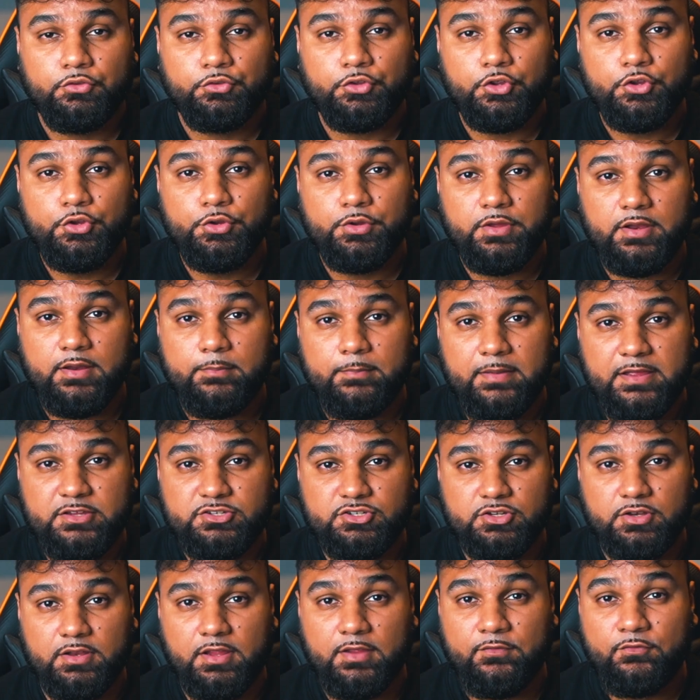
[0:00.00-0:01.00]
So you can
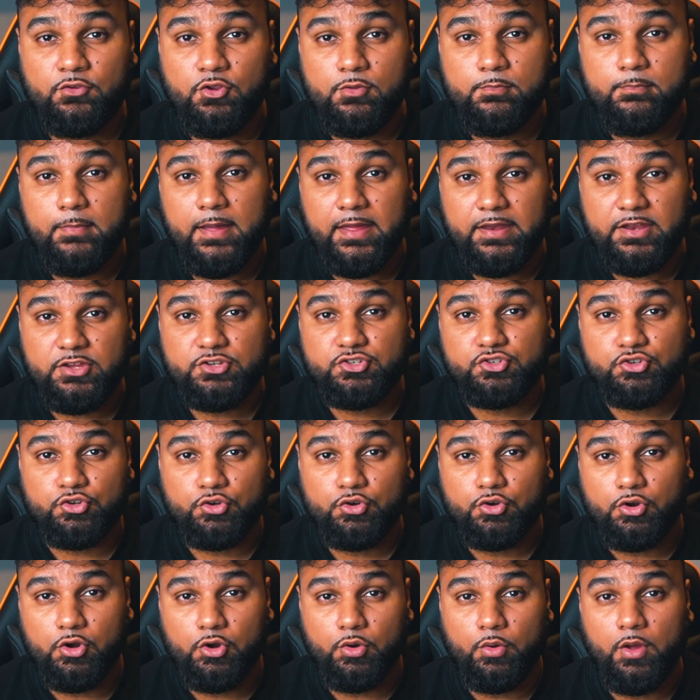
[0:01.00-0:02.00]
imagine if you manage to
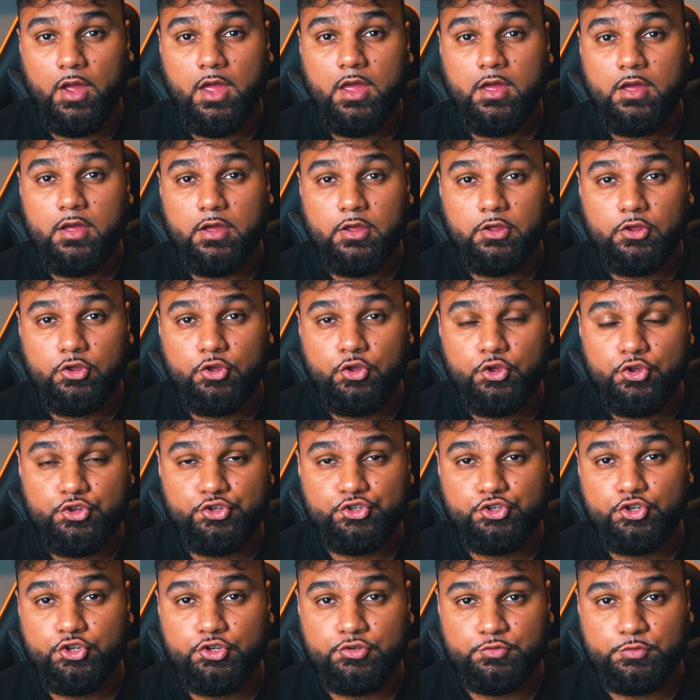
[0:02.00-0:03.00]
grow a
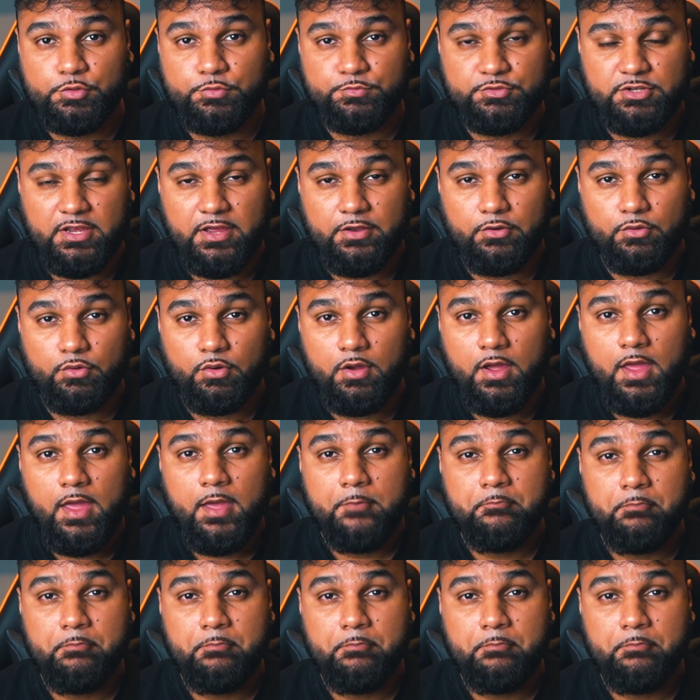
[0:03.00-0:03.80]
huge YouTube channel,